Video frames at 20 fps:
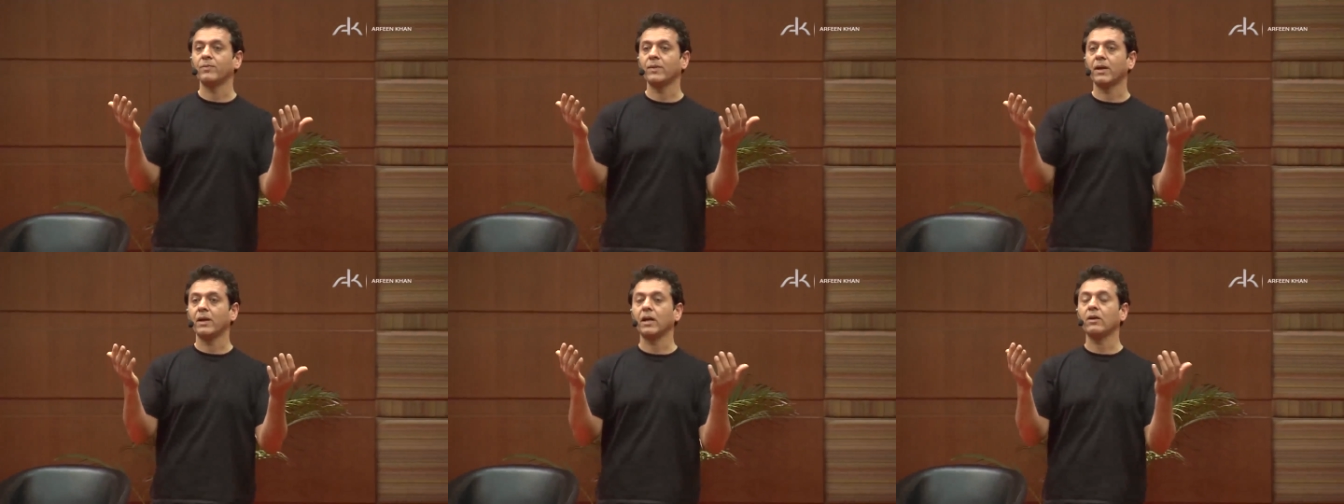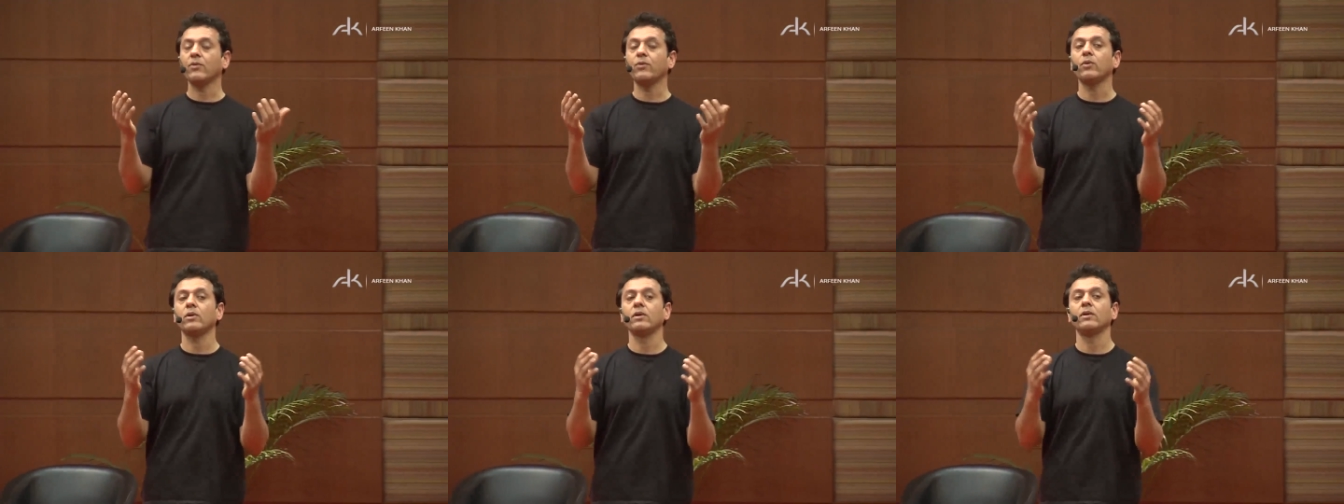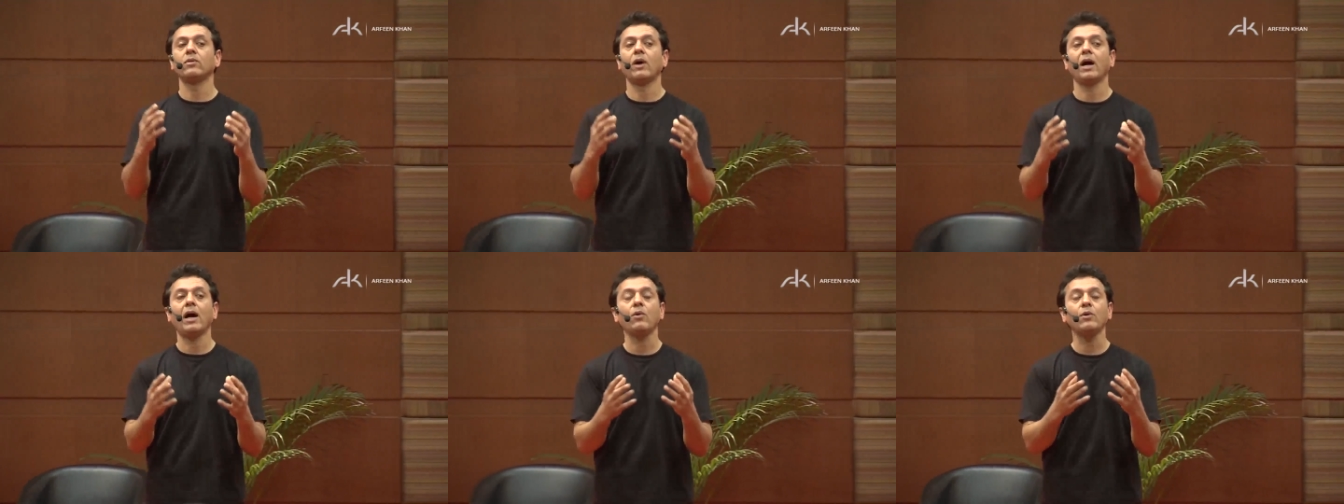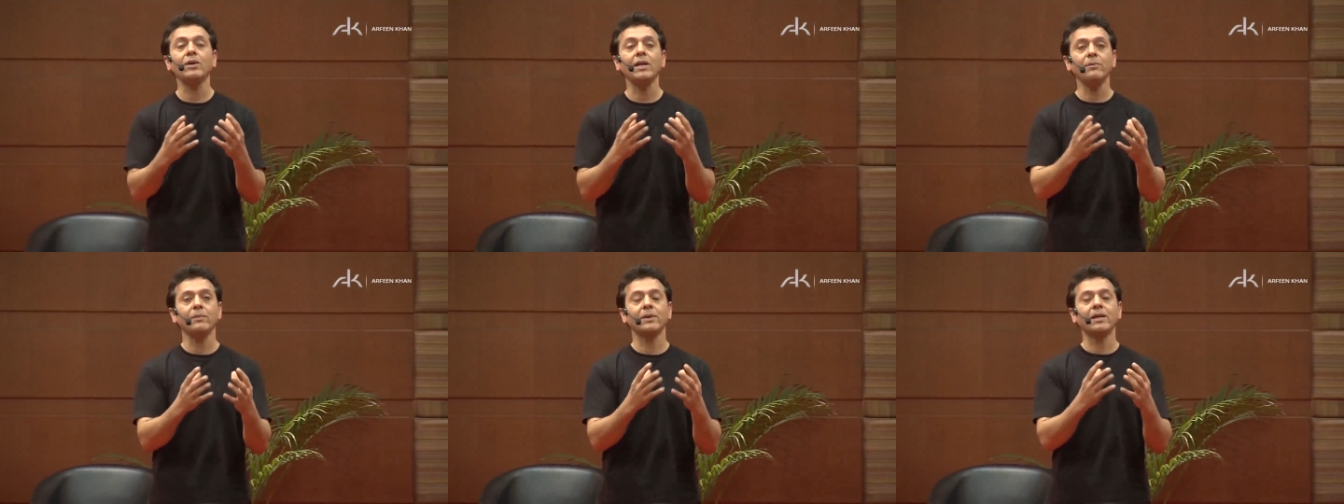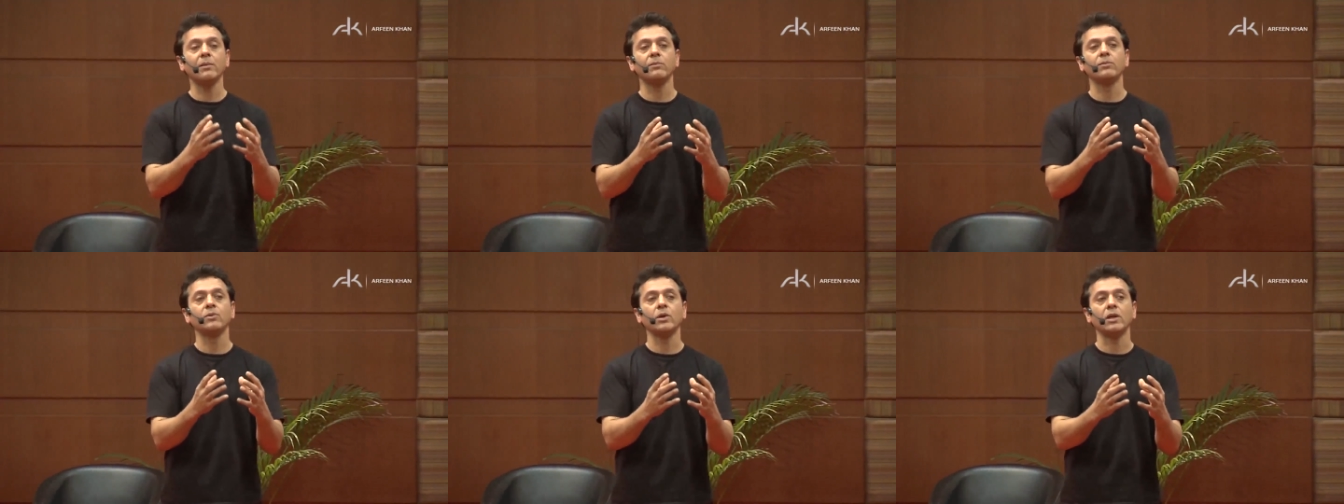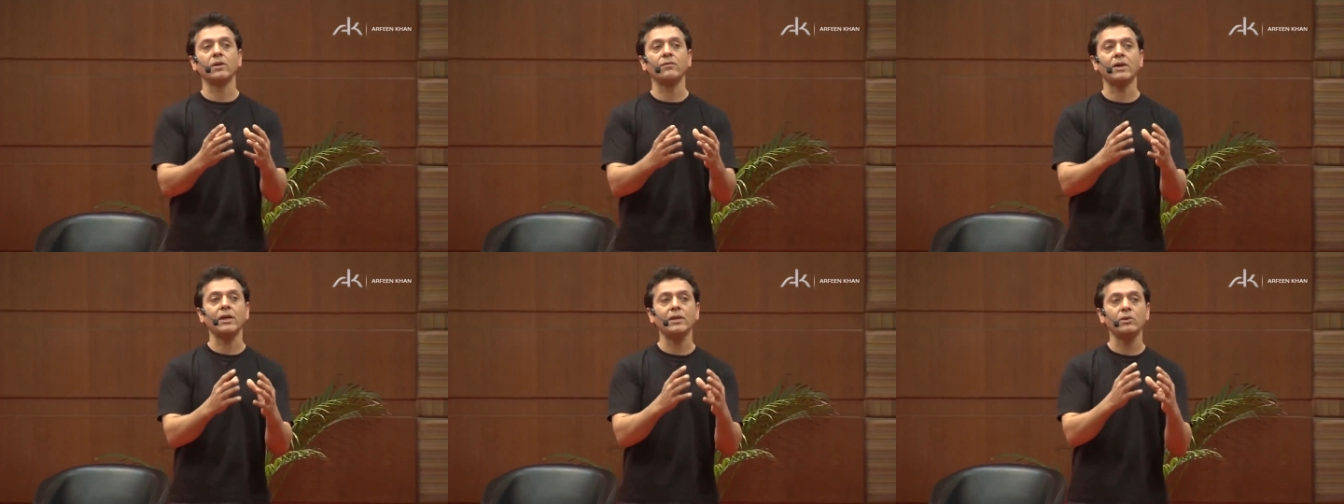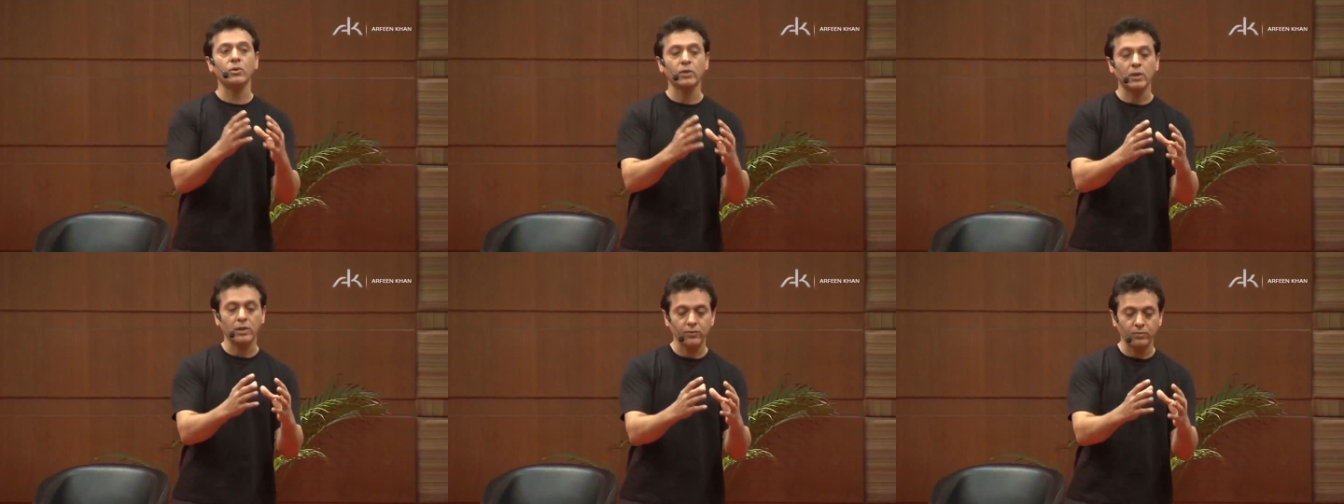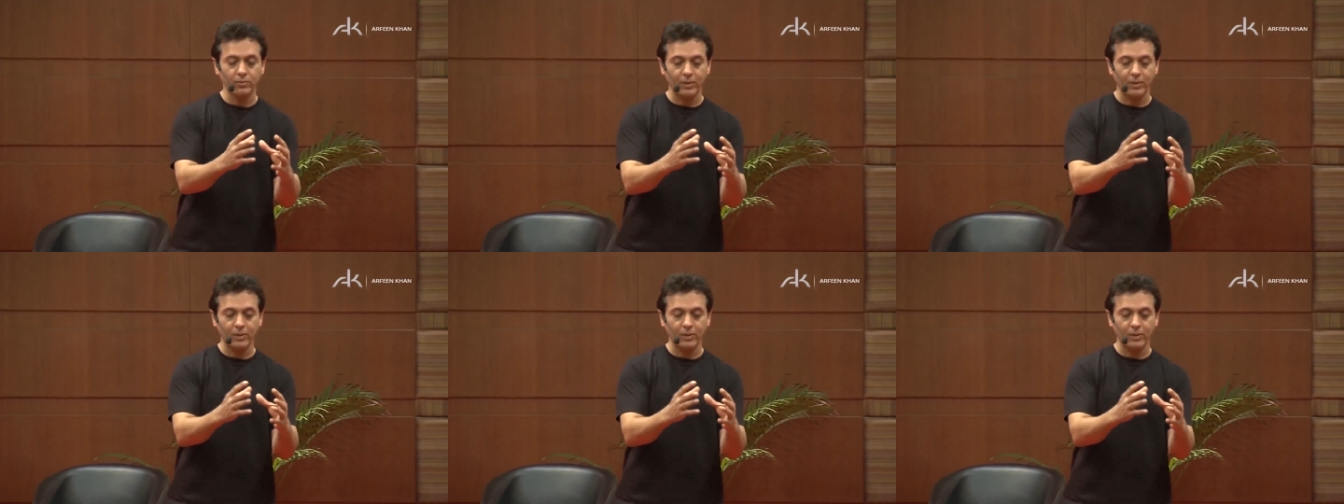And I thought, how can I become good? If I do this for my